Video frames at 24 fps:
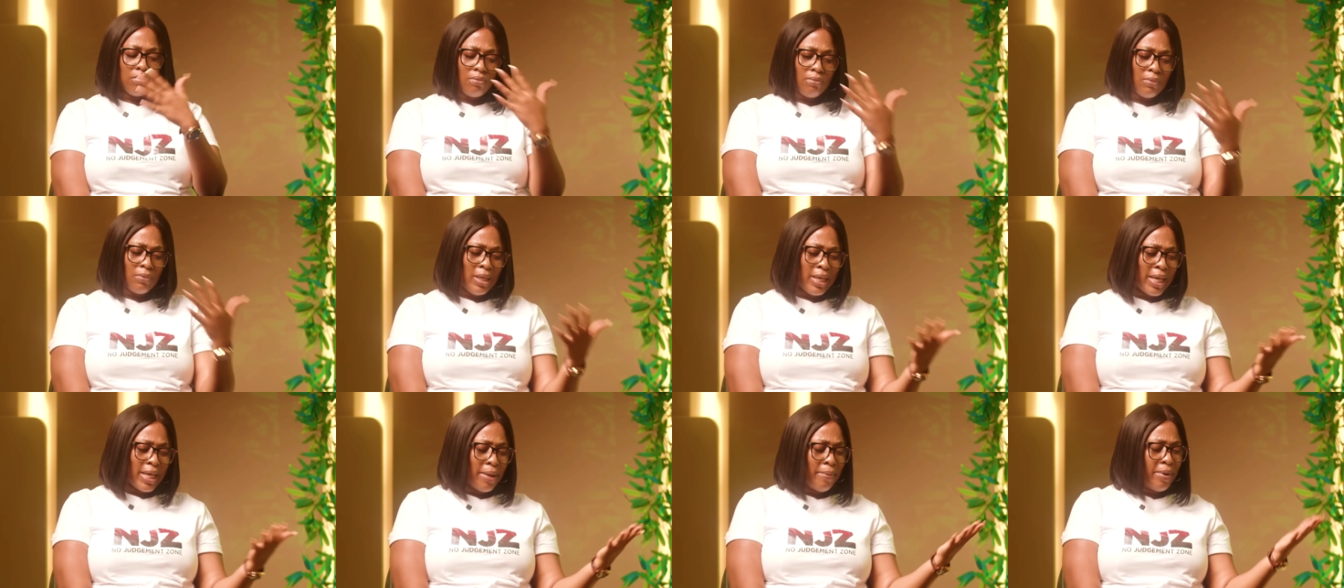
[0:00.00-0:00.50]

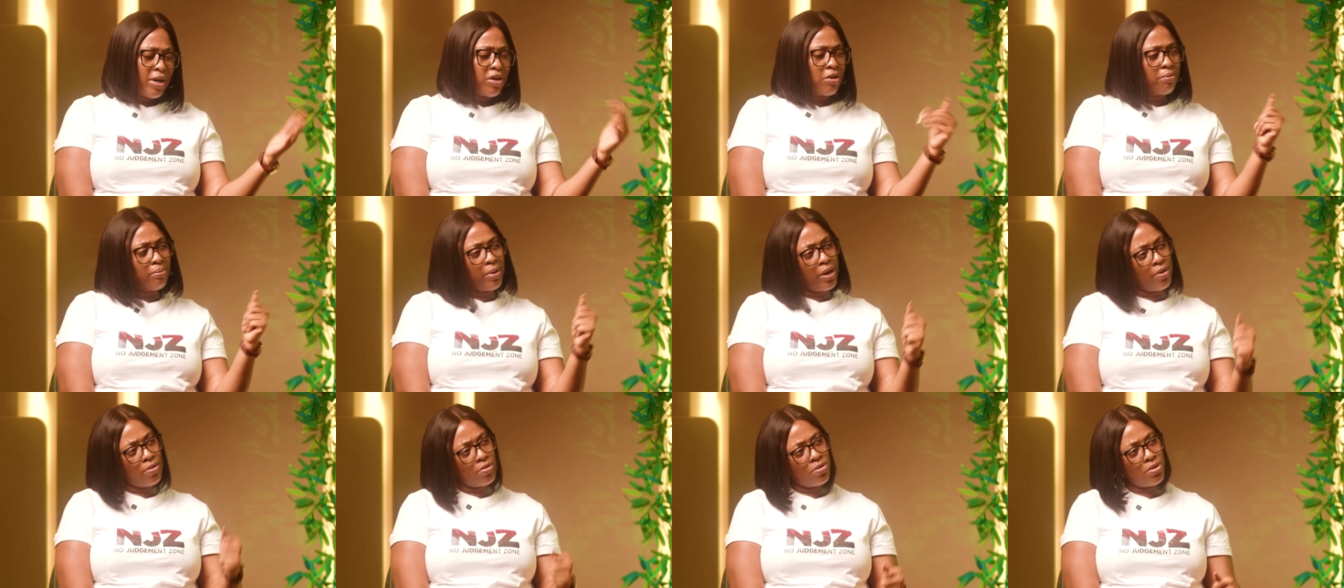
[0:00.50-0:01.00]
Came out of
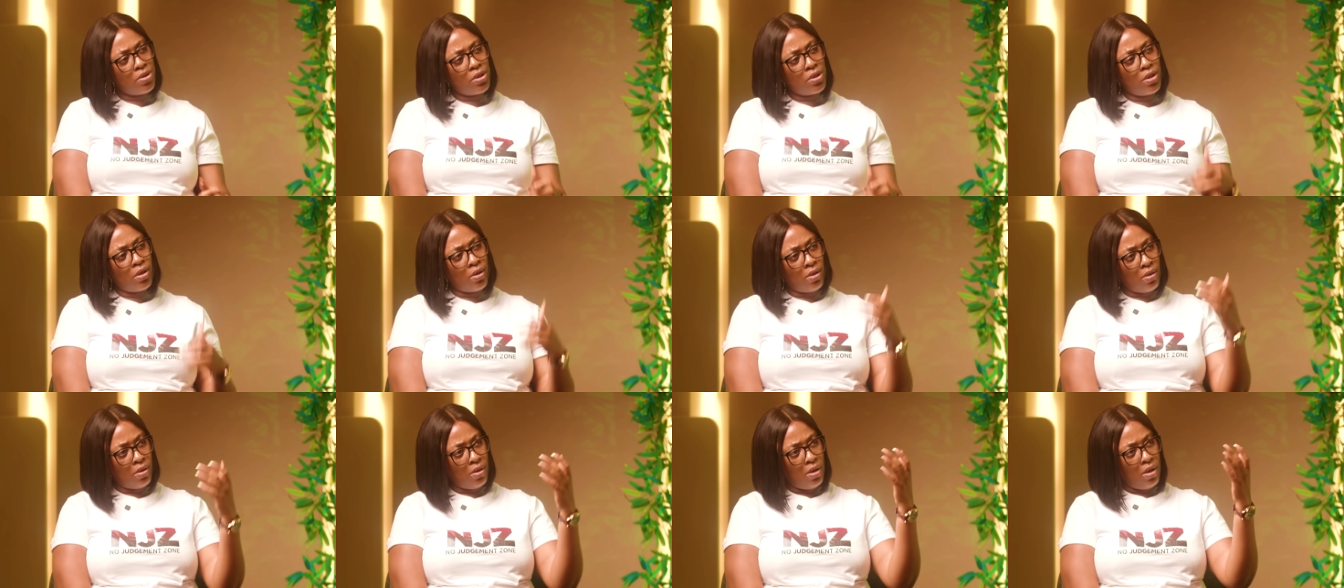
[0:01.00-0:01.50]
my
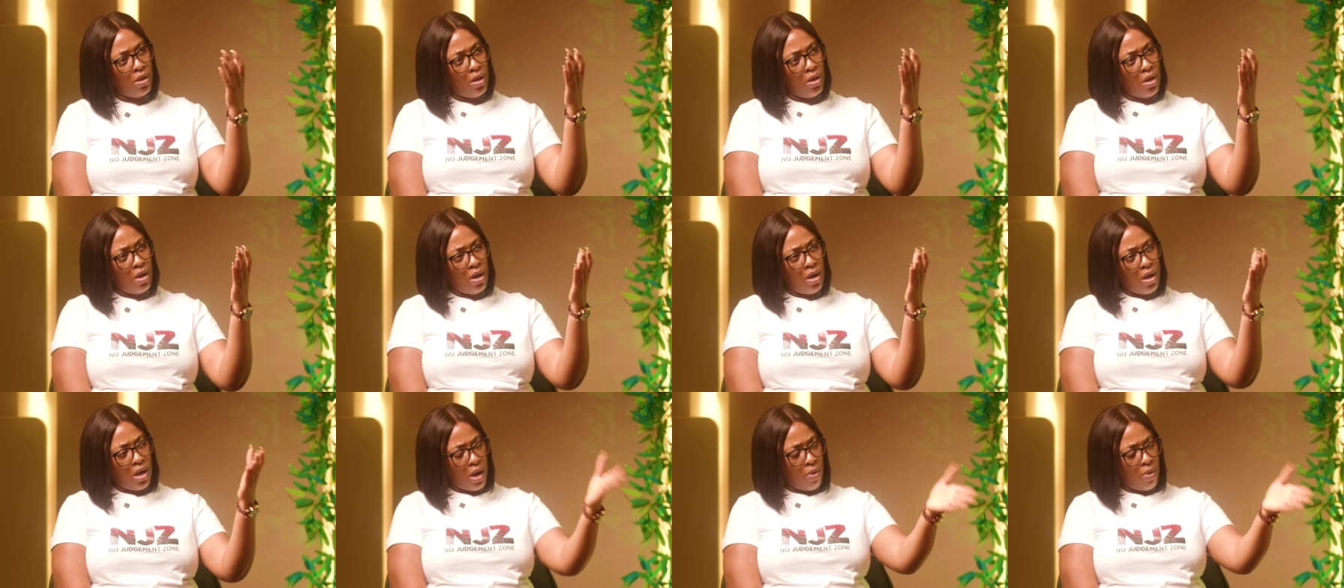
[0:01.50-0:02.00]
hostel,
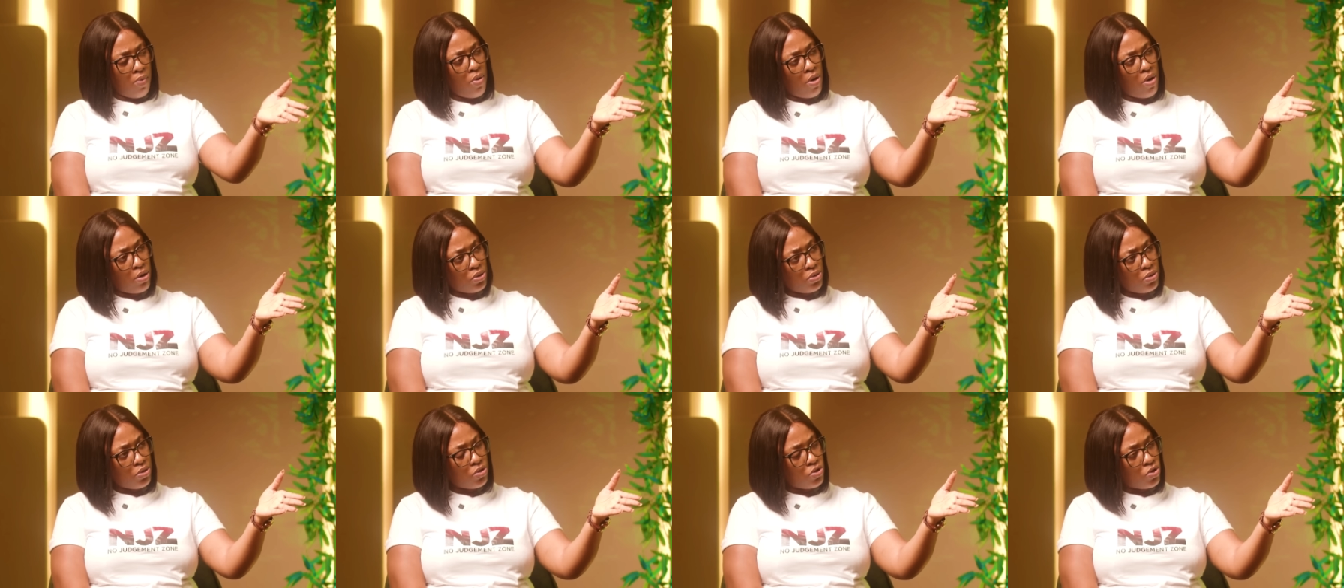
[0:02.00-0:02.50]
I
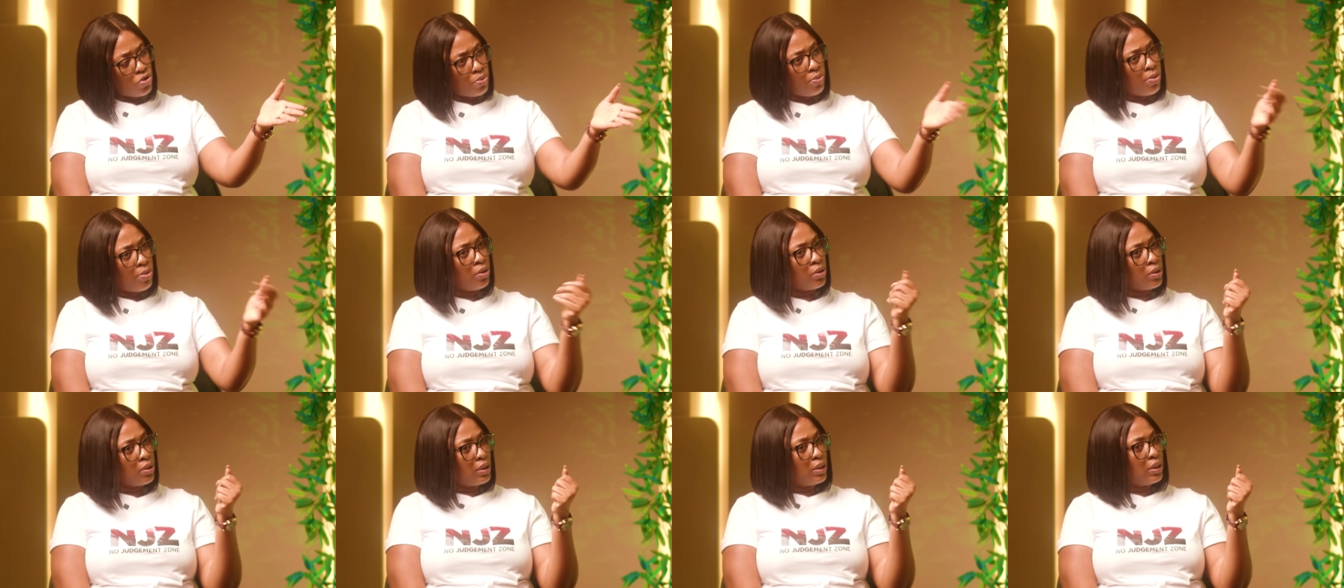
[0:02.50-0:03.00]
walked to the
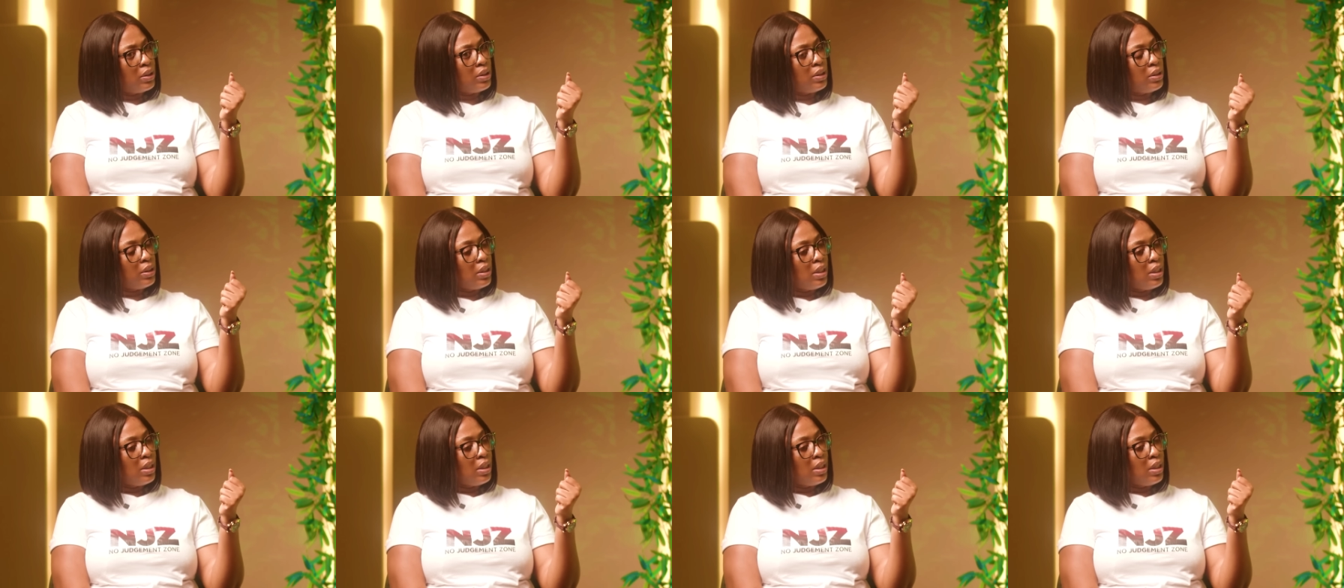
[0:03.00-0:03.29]
spot,